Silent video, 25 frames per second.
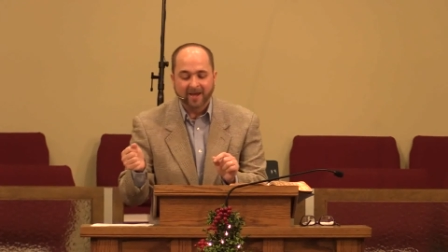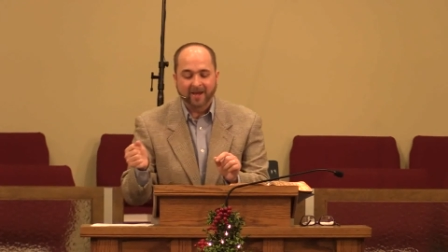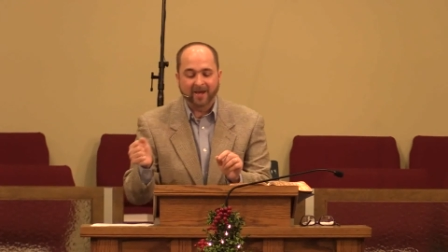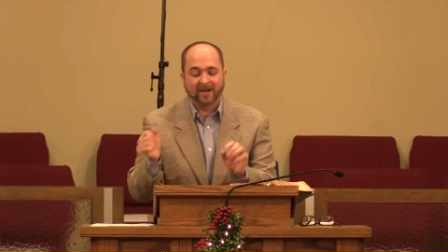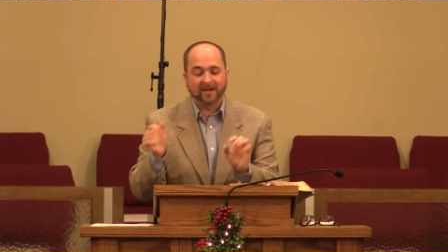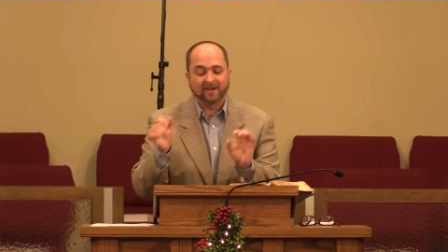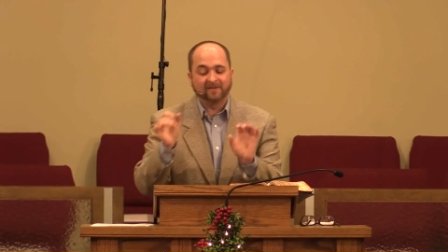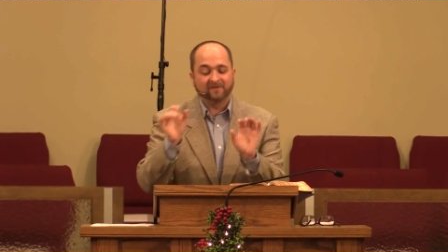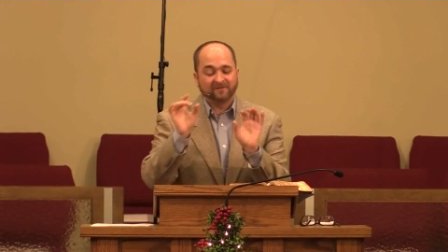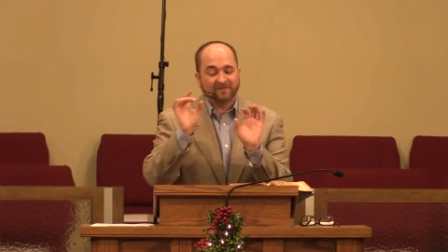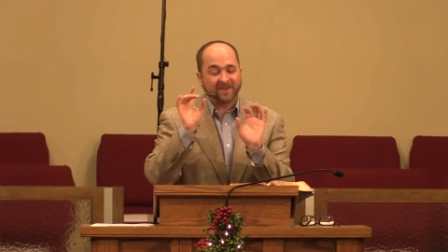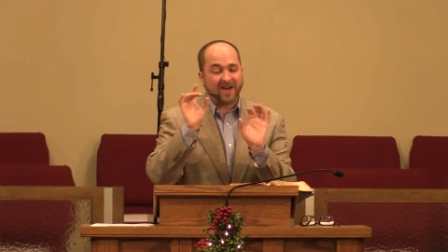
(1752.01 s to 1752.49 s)

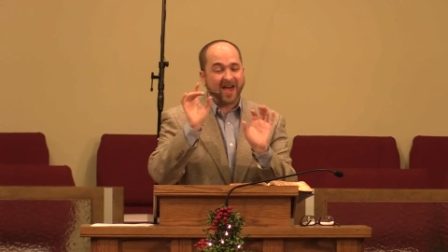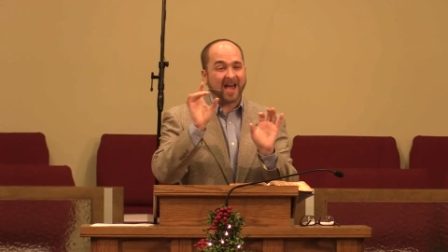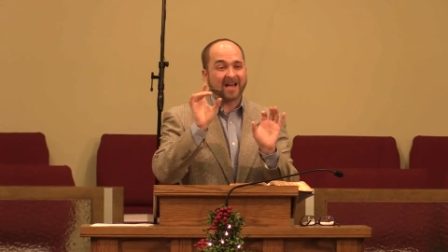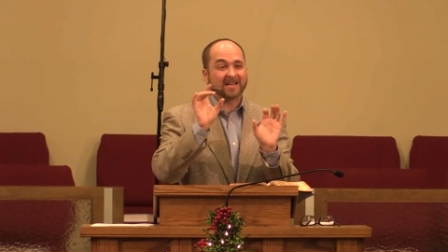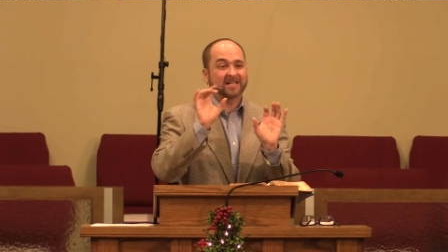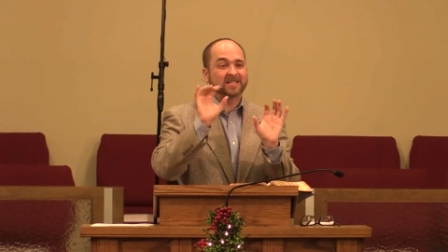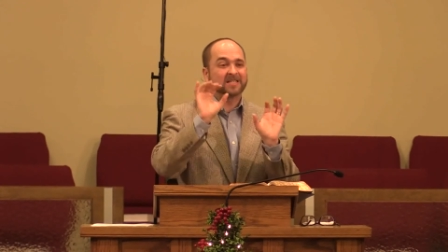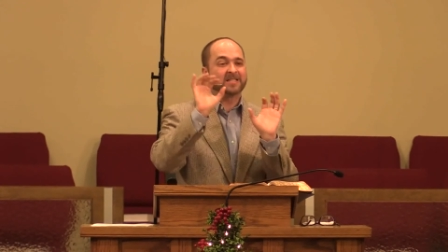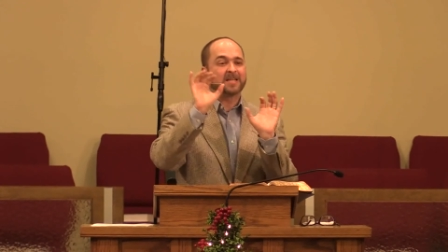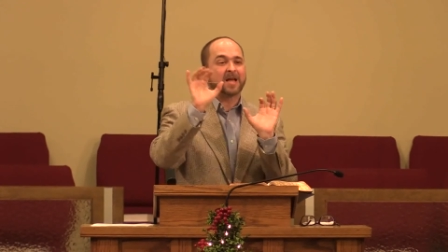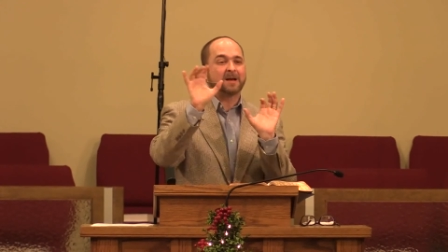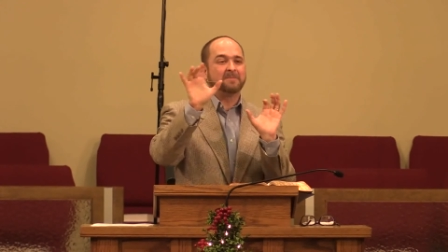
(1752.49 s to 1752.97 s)
And in
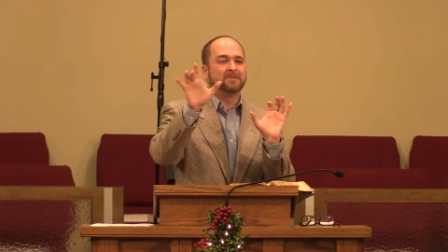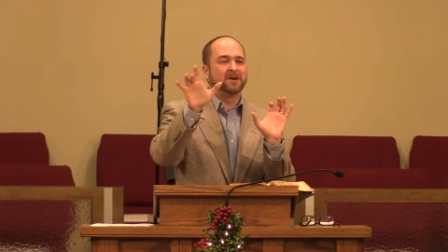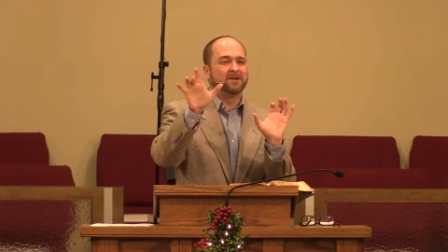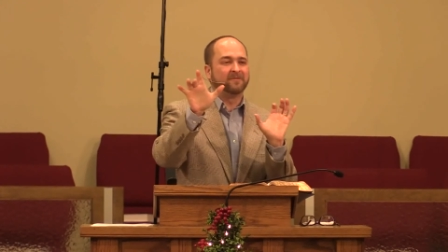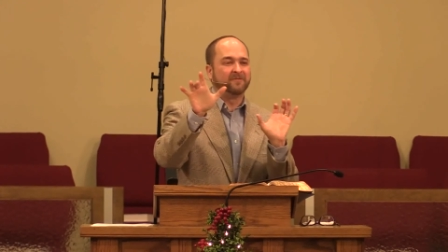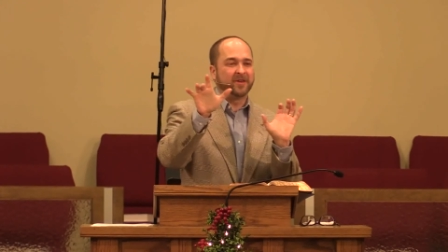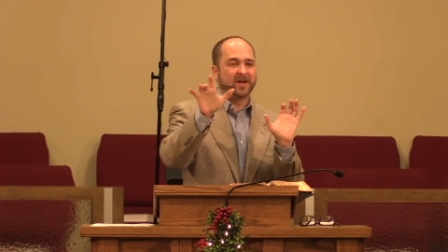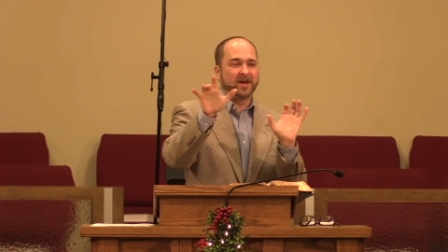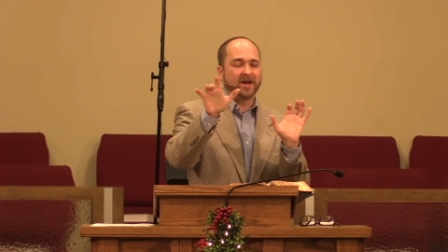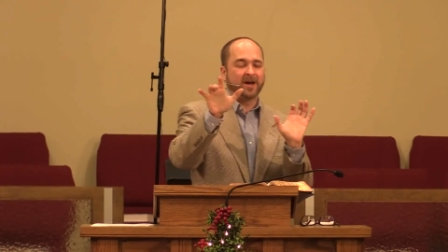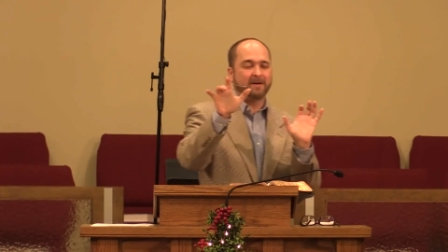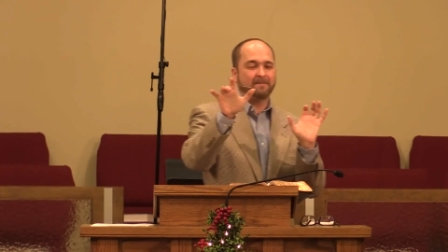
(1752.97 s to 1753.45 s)
fact, some
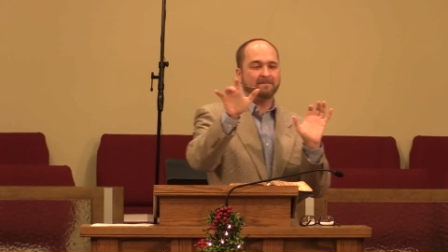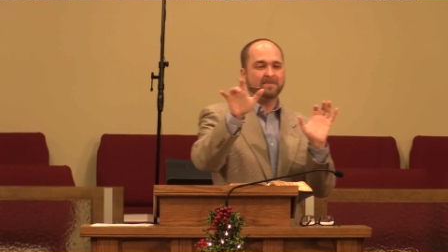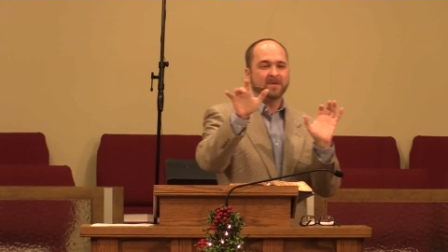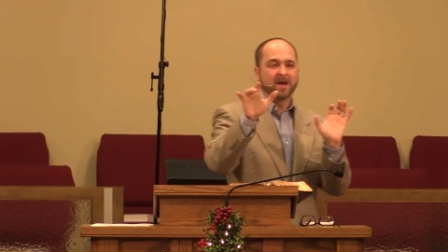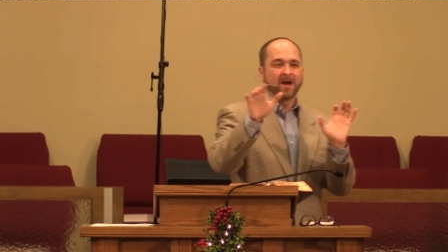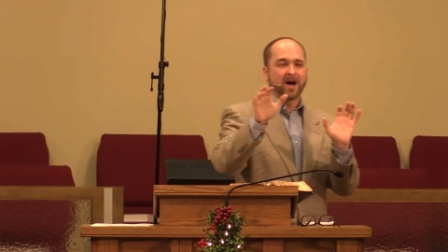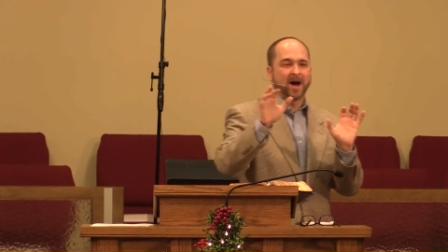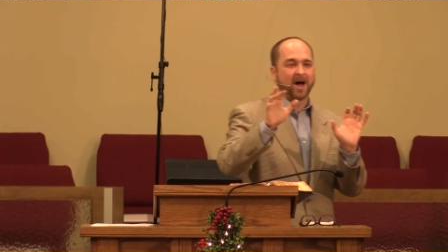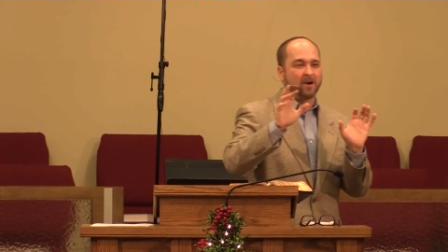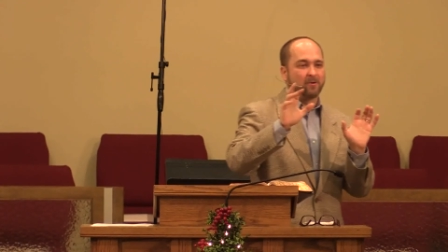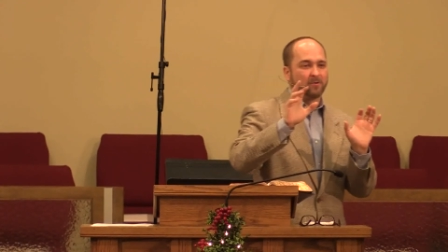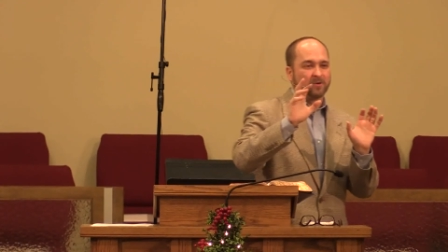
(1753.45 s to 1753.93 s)
of them,
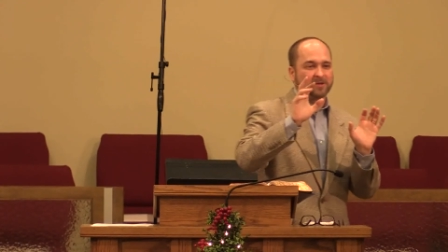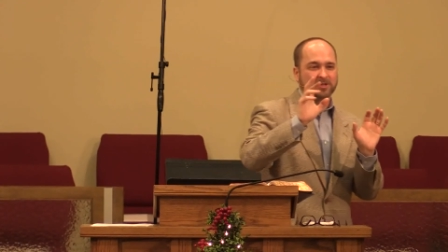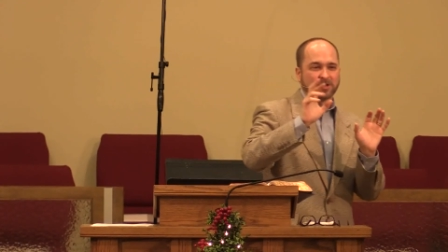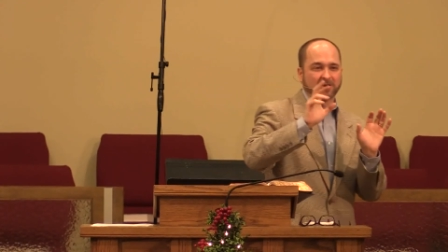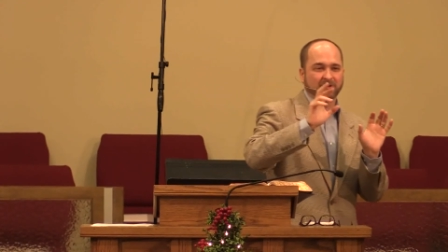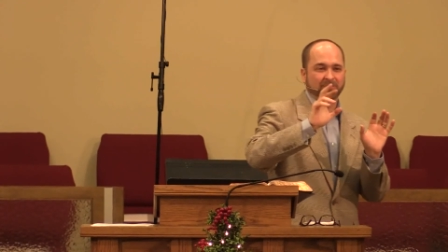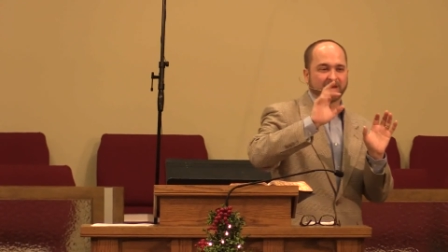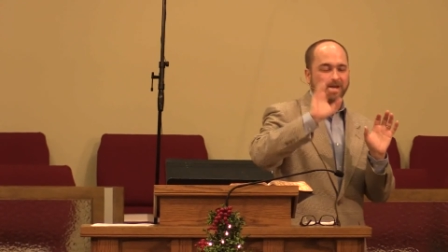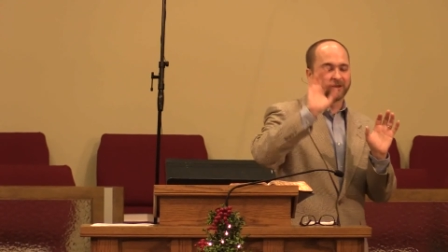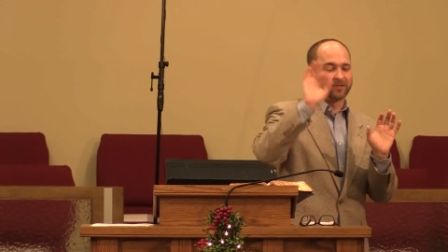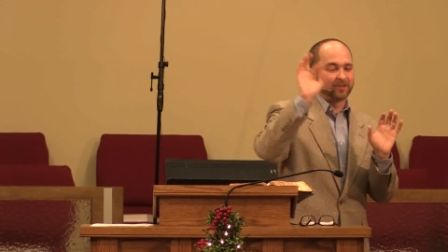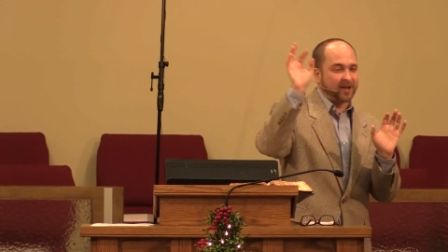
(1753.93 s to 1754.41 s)
I don't want you
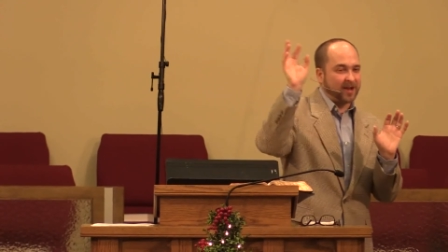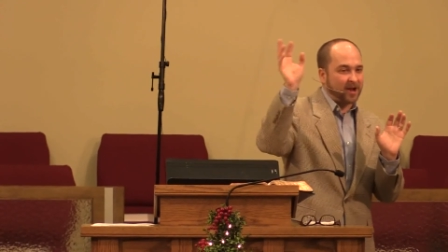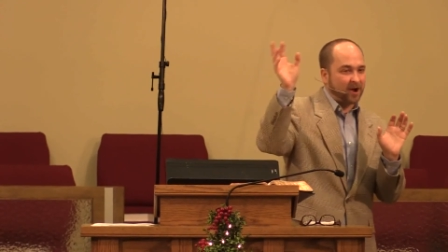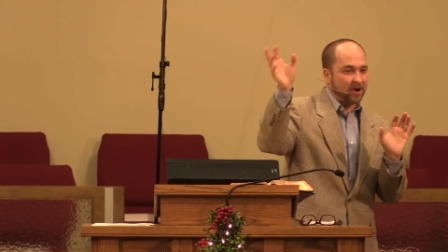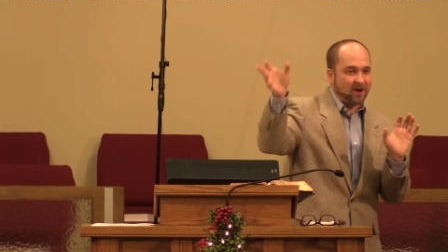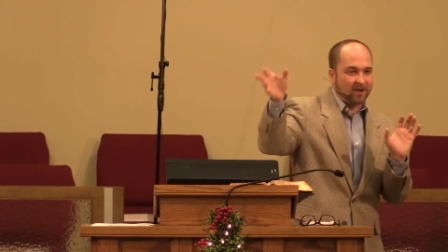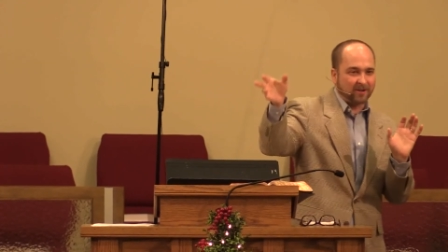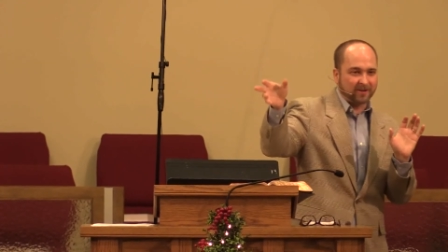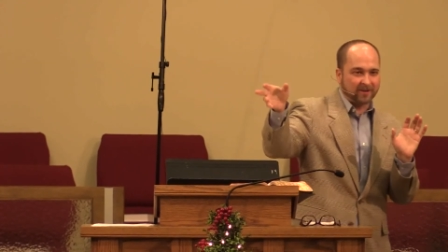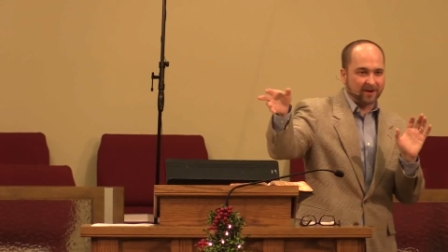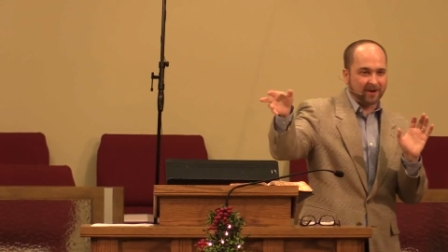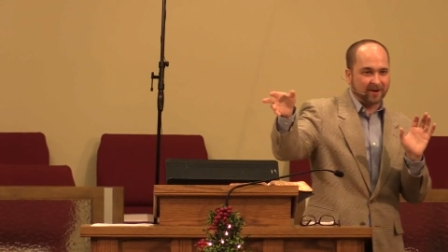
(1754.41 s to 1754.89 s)
to think they
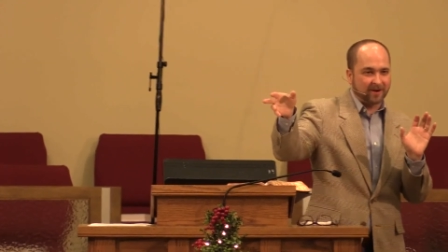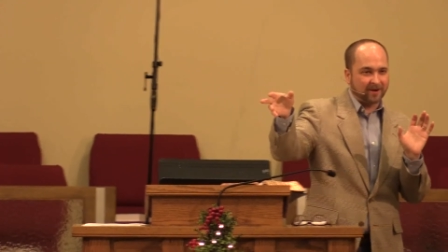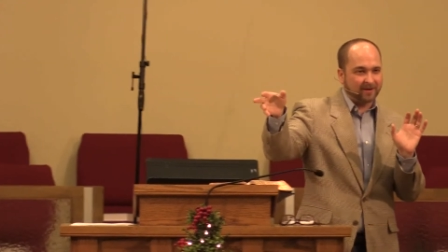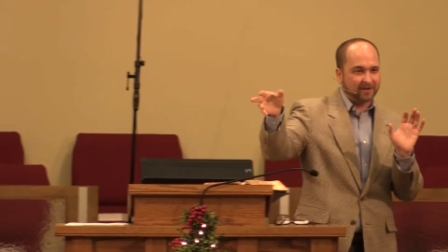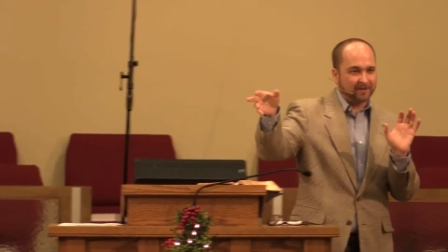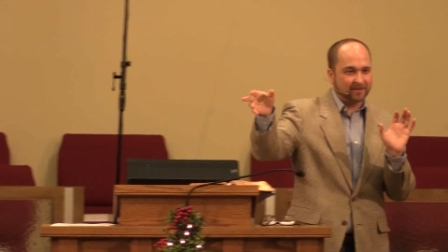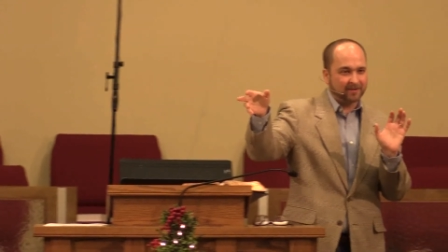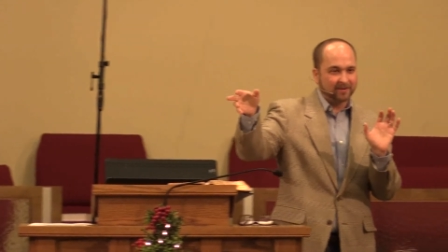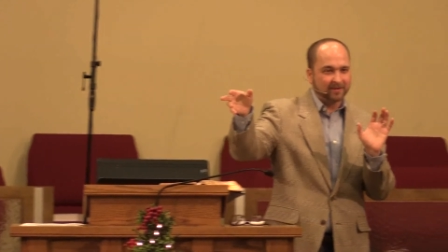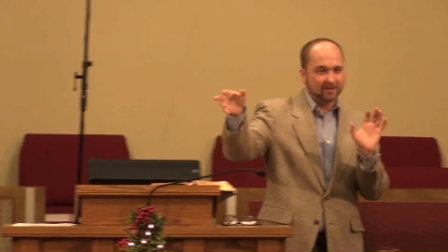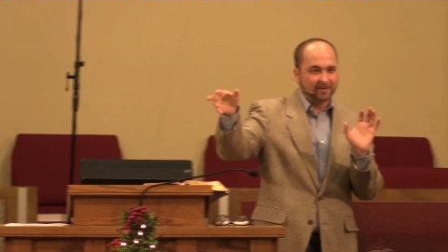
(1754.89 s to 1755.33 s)
all are,